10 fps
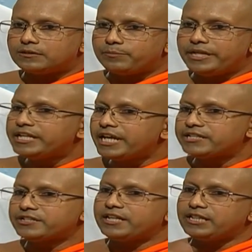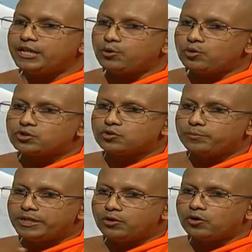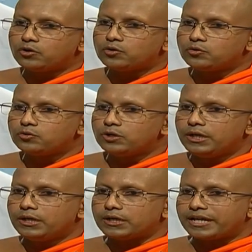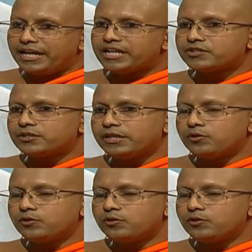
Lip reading: medication, and they also belong to a connection.